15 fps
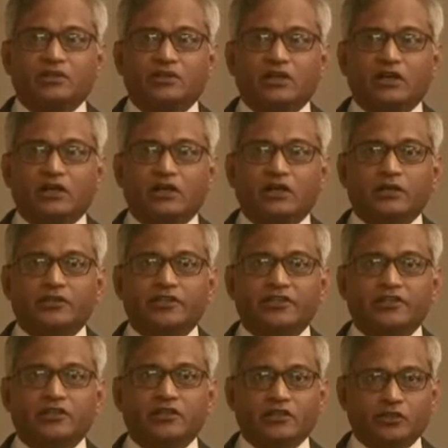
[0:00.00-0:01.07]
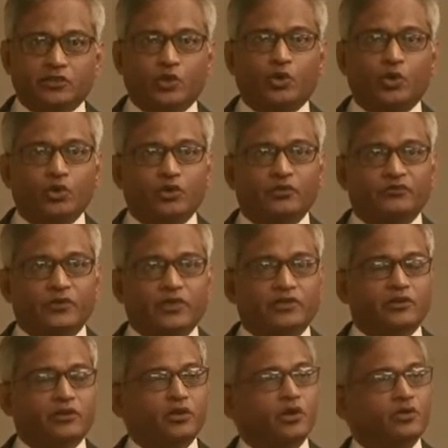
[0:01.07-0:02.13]
Uh, the, uh, the role of, the,
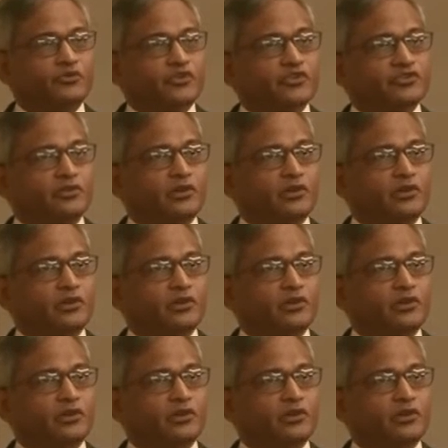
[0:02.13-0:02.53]
of, the,